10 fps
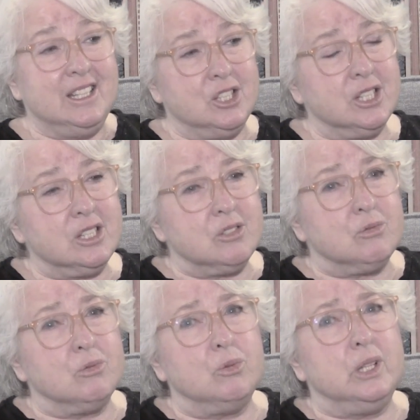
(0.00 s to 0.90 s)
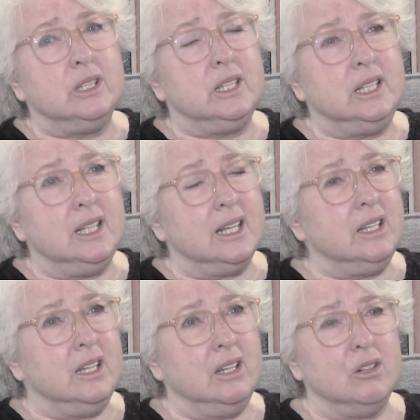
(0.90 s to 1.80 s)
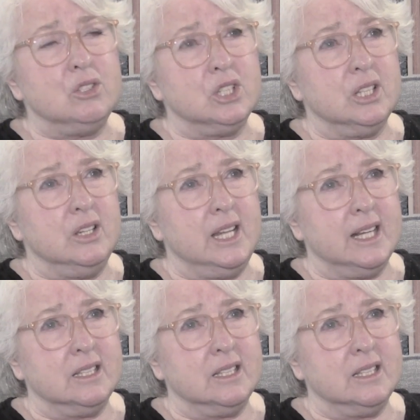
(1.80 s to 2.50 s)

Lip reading: It's just really a notion that